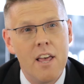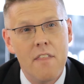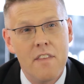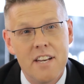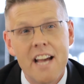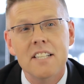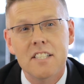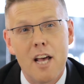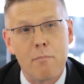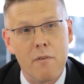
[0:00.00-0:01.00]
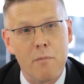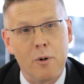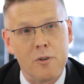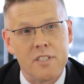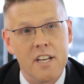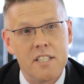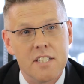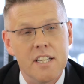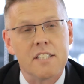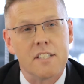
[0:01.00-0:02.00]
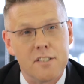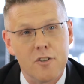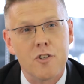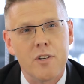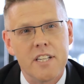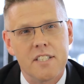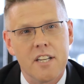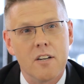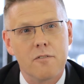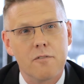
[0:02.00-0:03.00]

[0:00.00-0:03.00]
The next step of the process is the surgery itself.